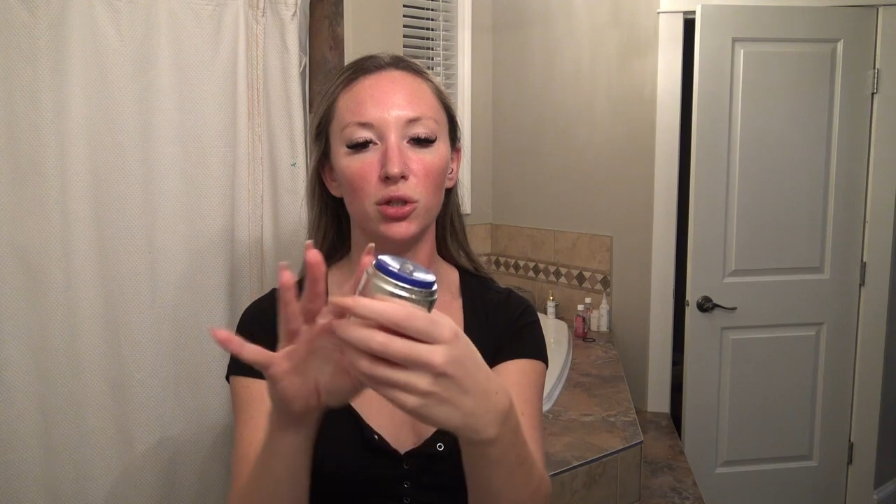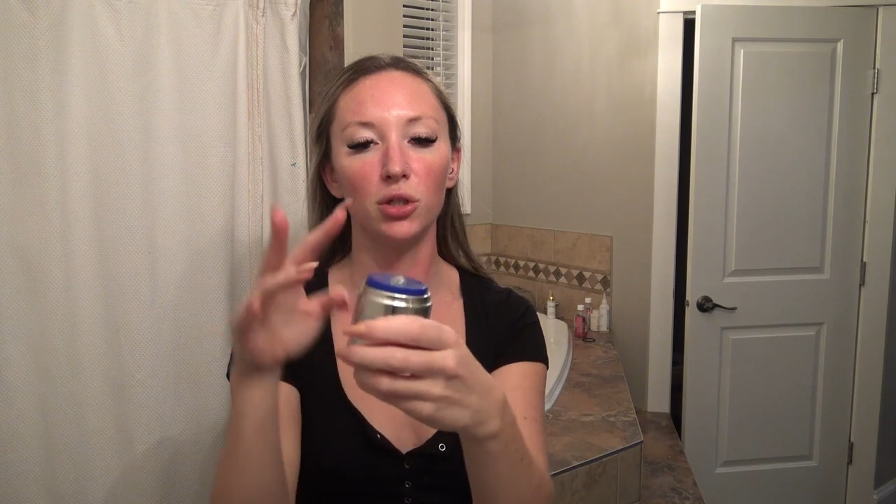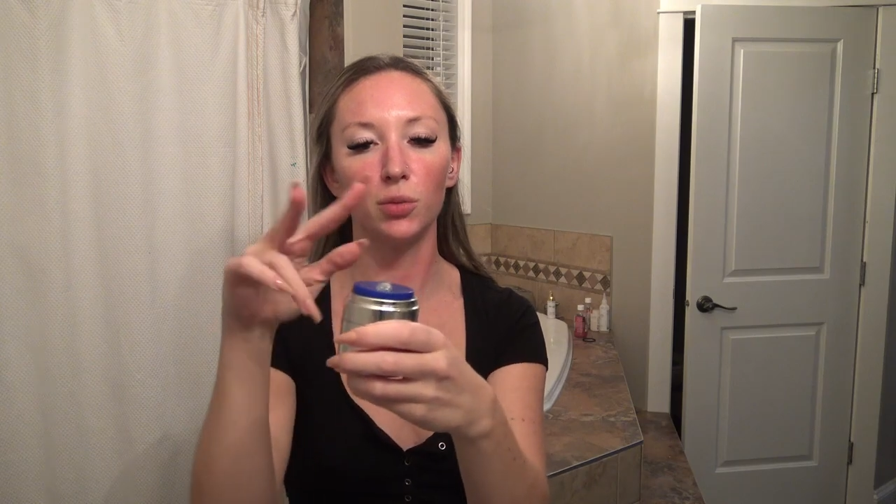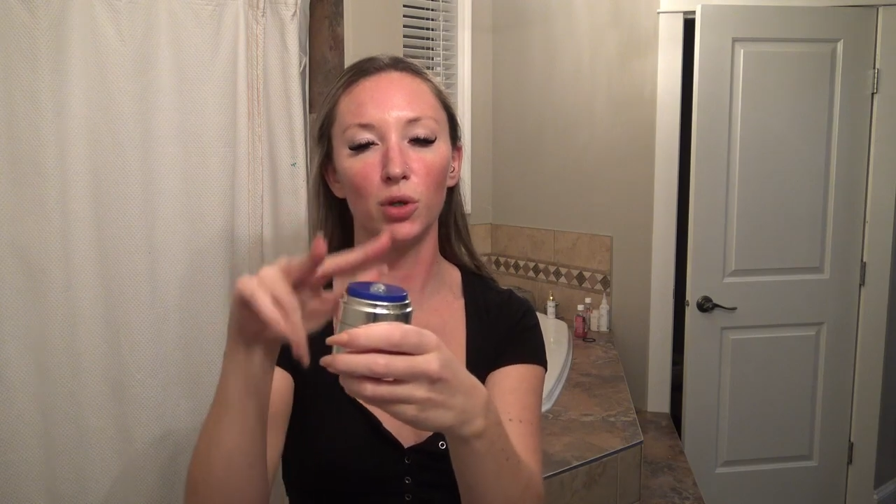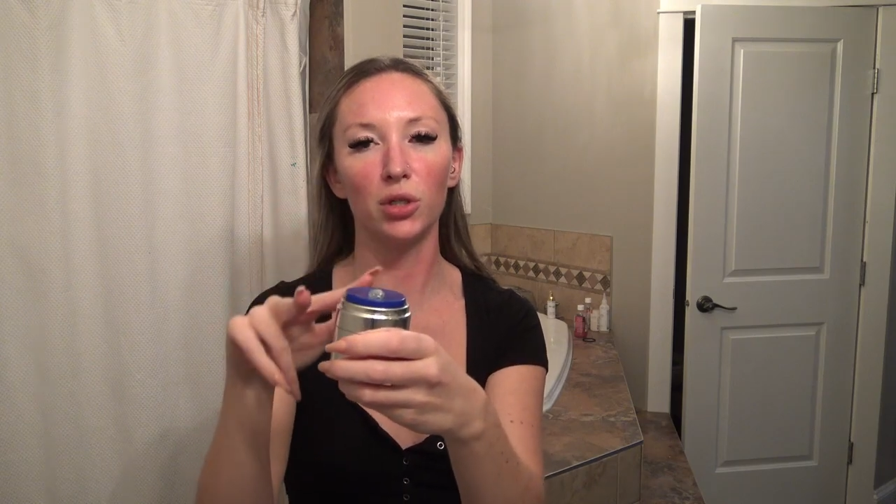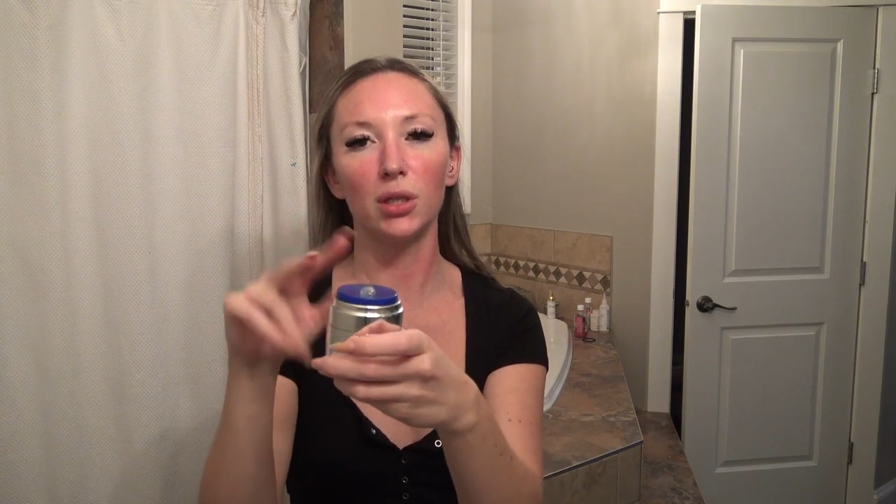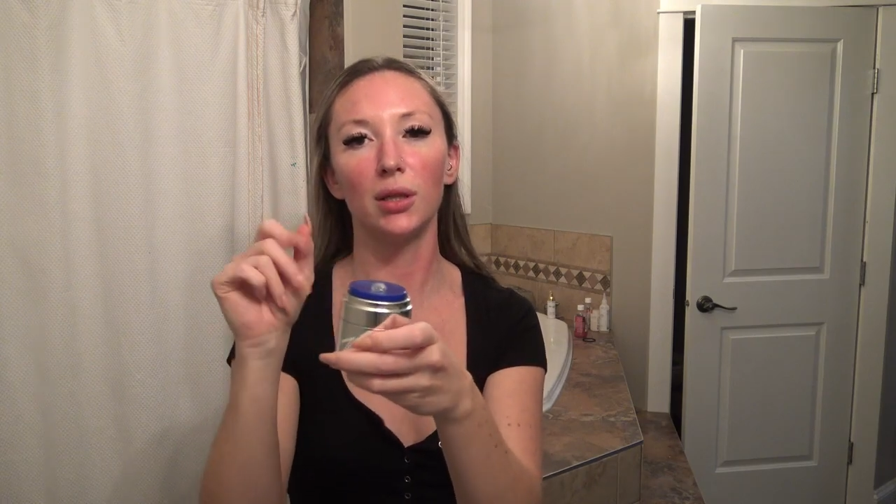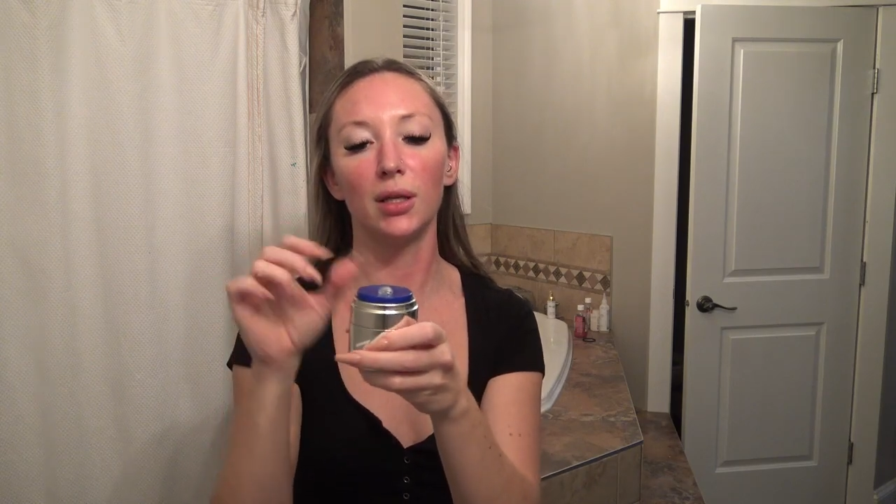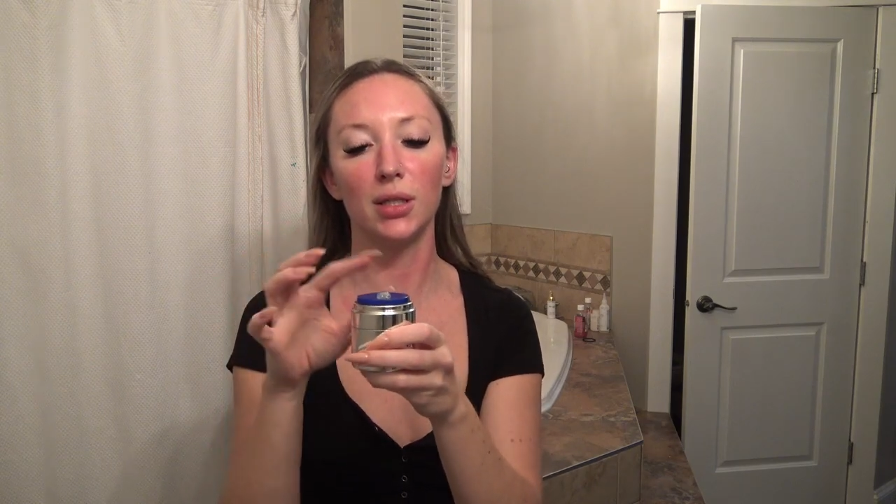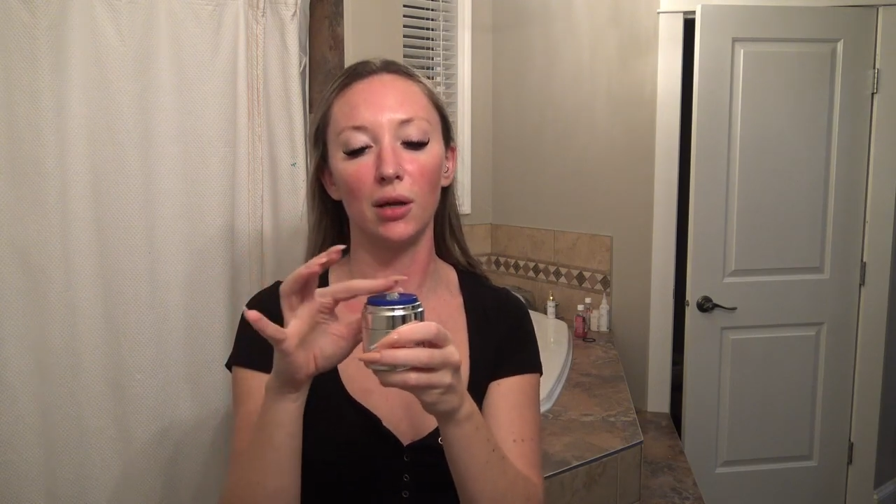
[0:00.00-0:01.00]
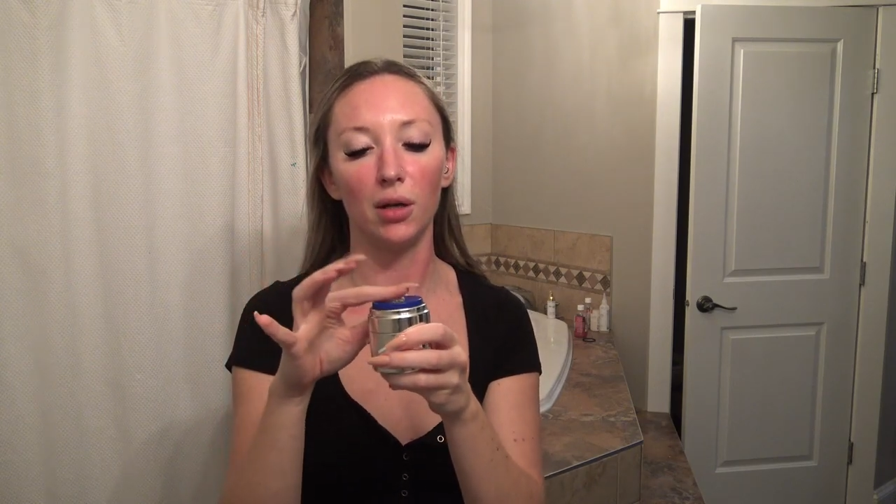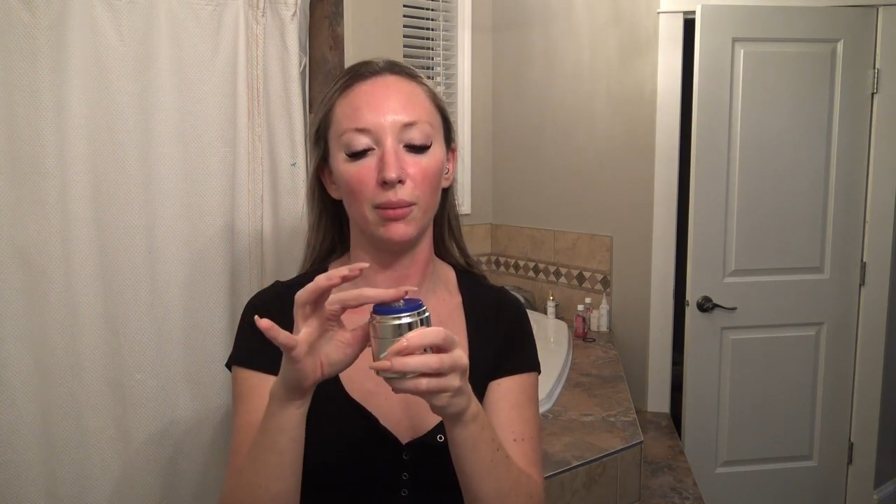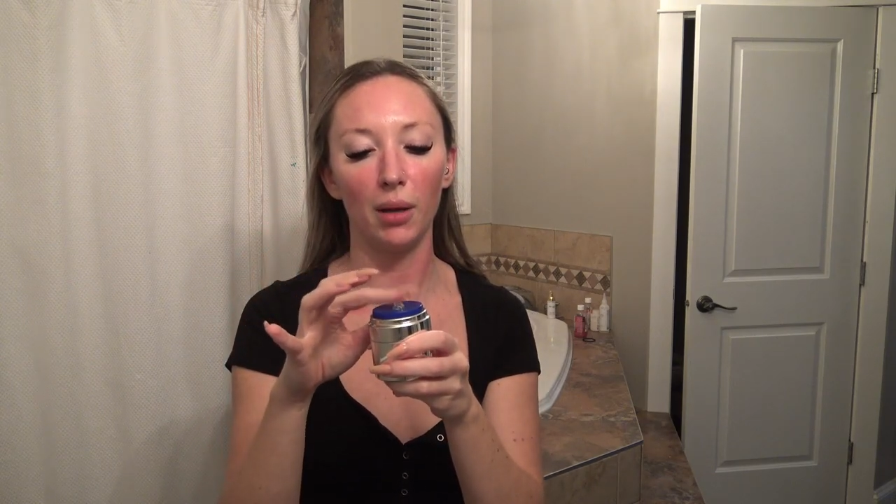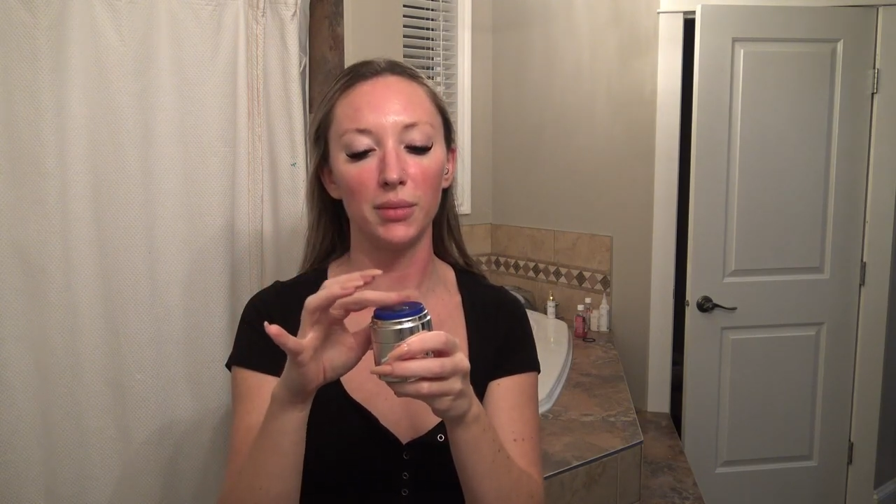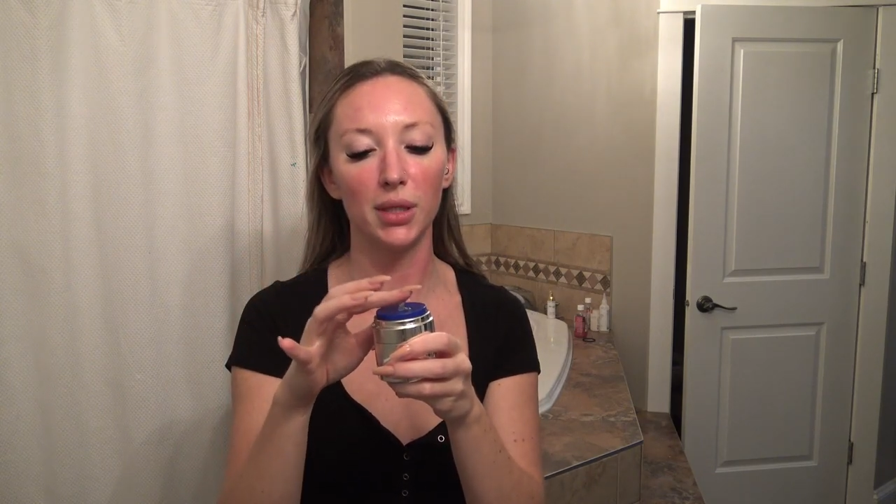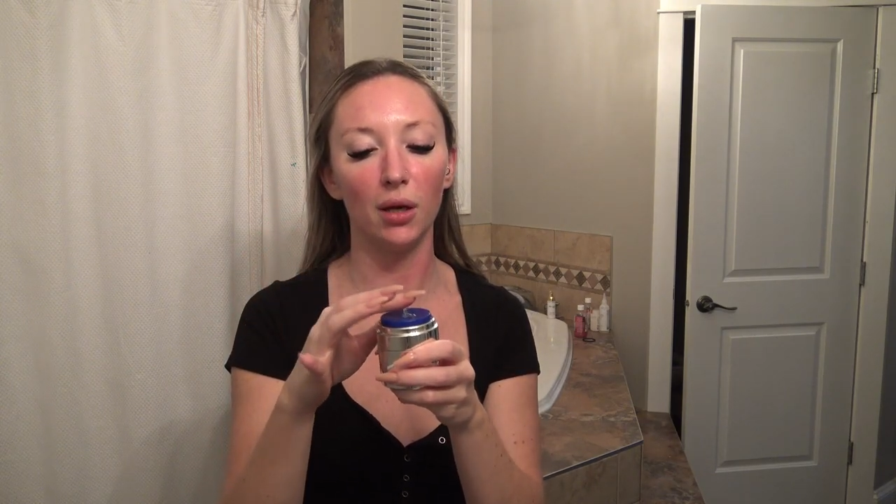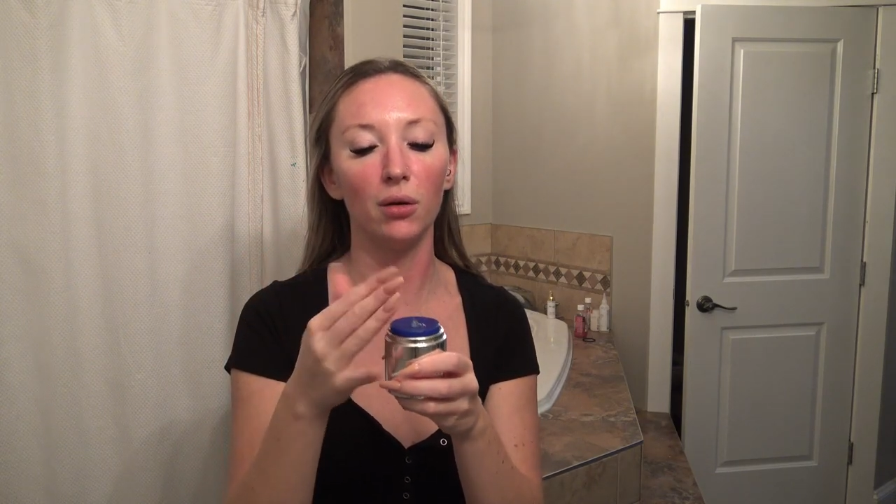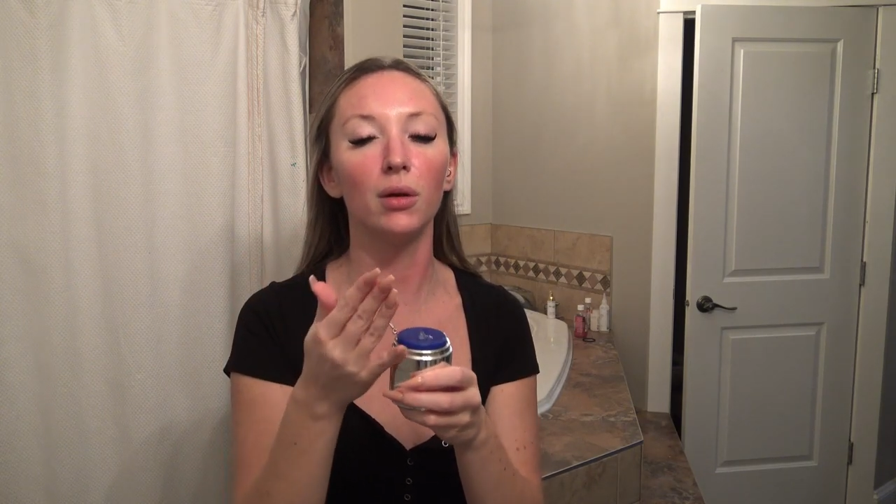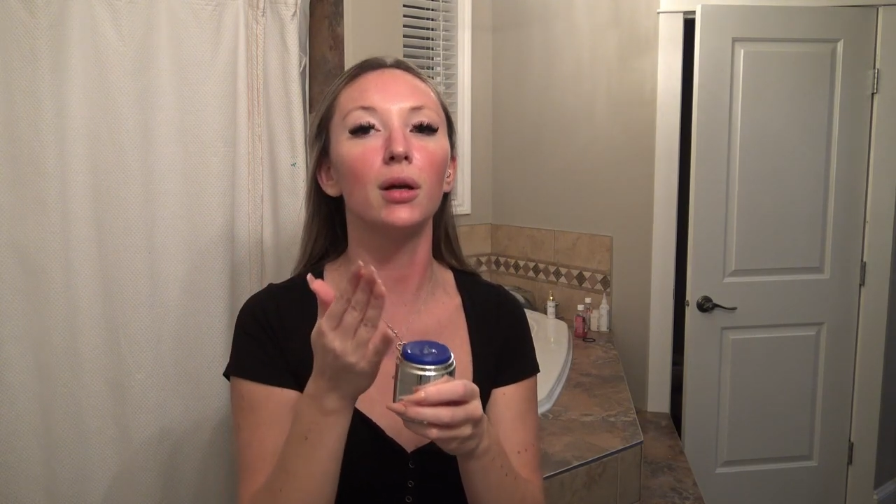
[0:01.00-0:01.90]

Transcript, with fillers: You just push the thing down and it pumps out